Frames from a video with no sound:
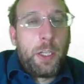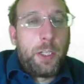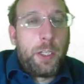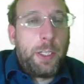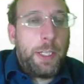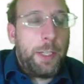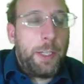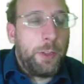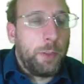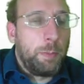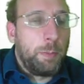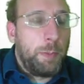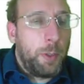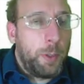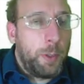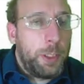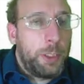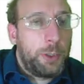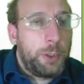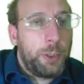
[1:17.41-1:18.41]
either
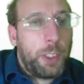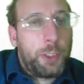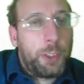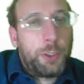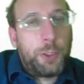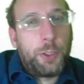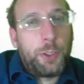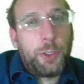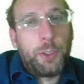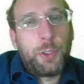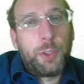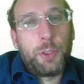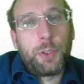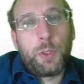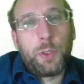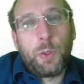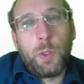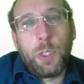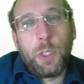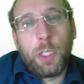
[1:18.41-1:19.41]
bony structures
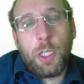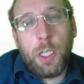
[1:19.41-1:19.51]
or